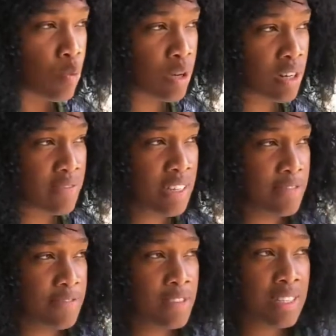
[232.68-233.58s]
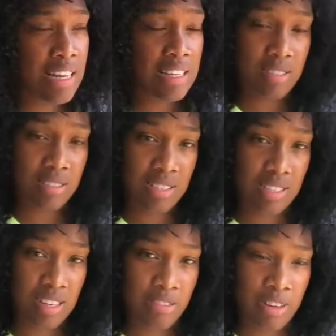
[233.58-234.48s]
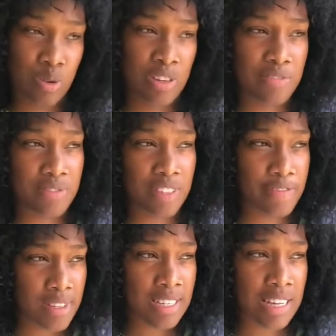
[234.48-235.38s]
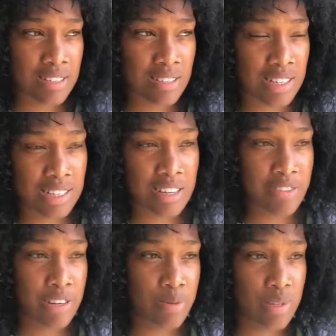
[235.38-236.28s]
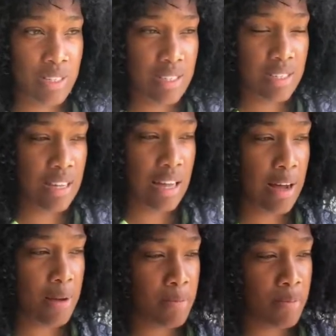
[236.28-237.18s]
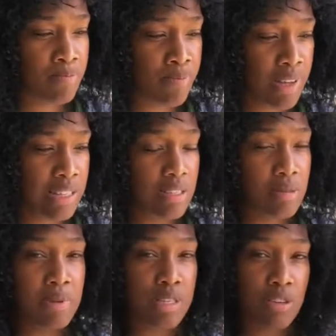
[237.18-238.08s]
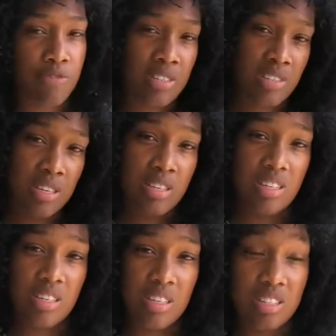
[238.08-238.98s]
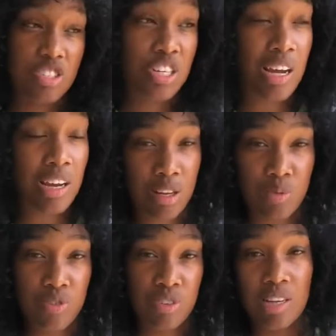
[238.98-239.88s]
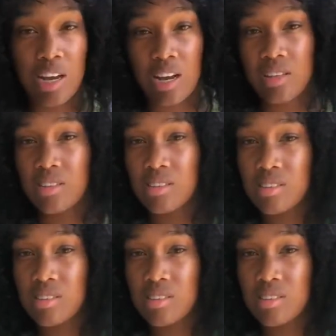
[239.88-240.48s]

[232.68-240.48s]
One of the first articles that I read, or if the first article that I read was article based off on the study in China with regards